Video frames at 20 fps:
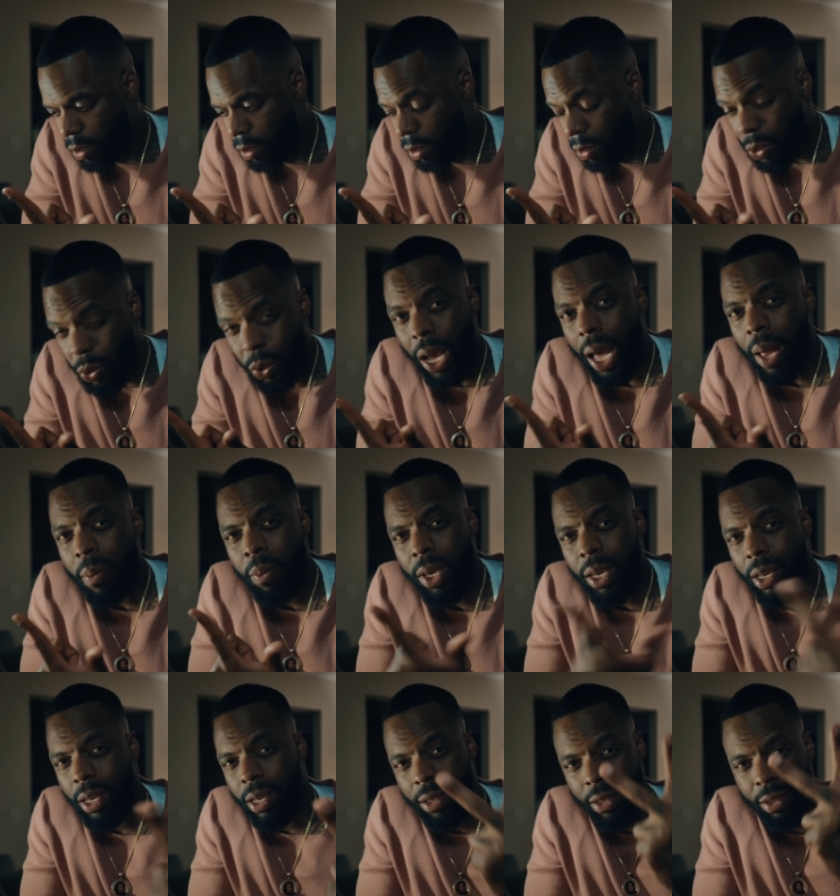You got
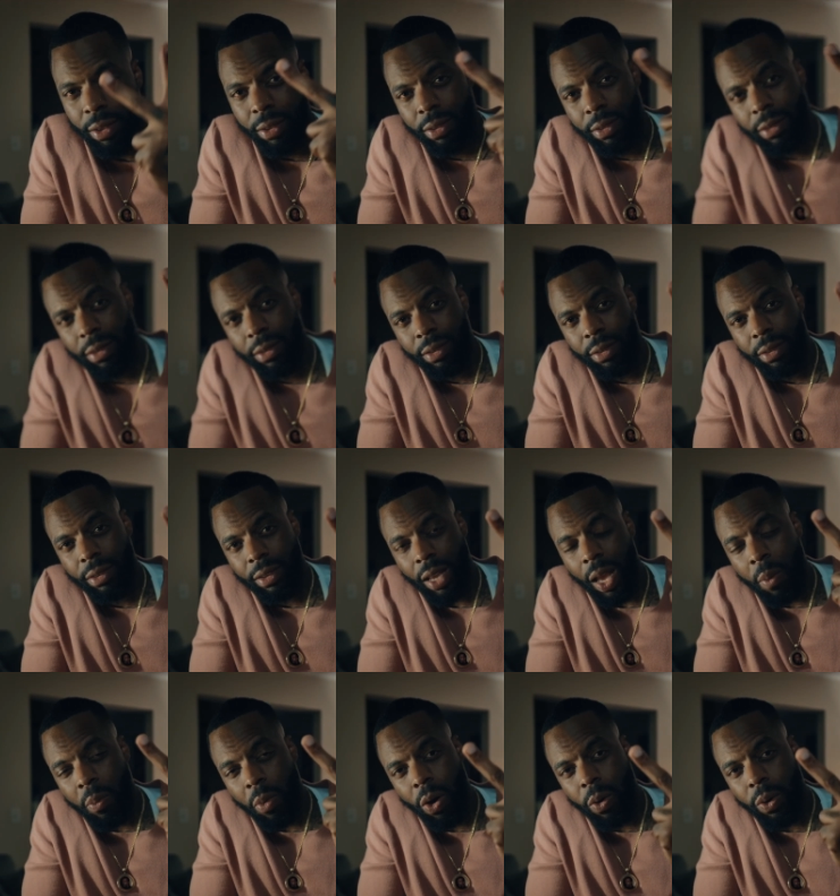me.
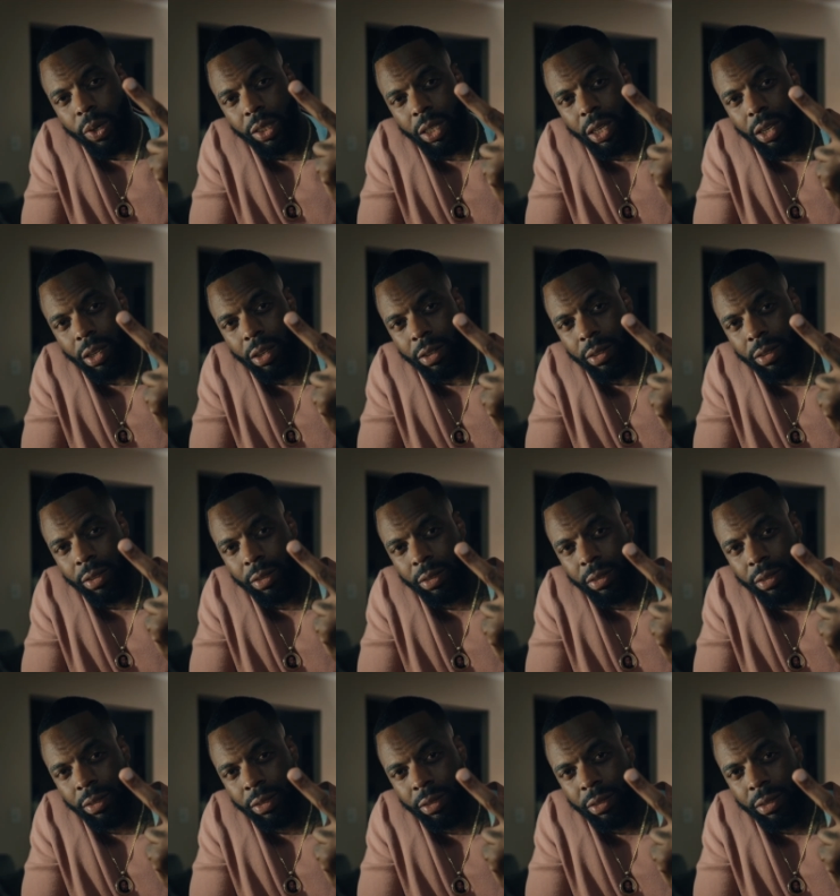I'm always here.
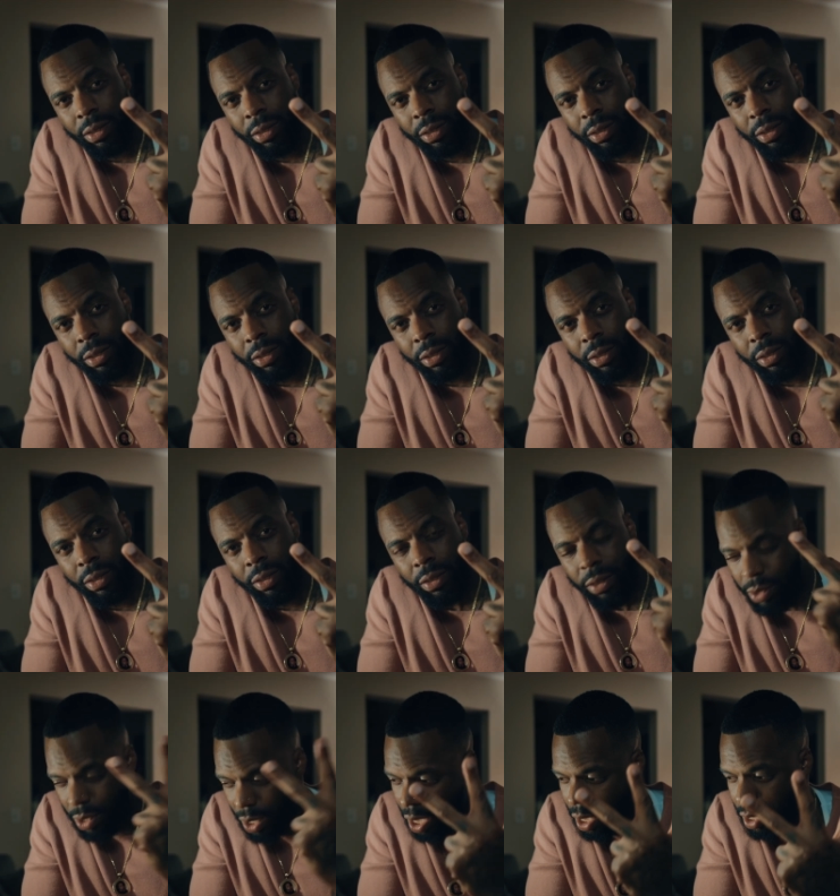
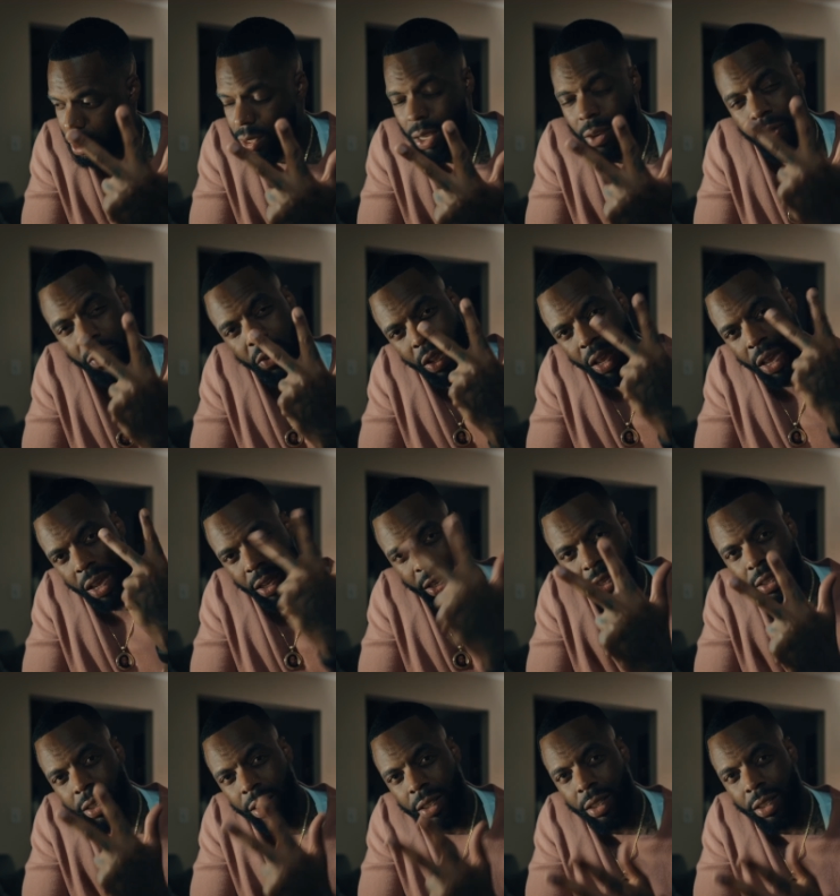Yes, I feel like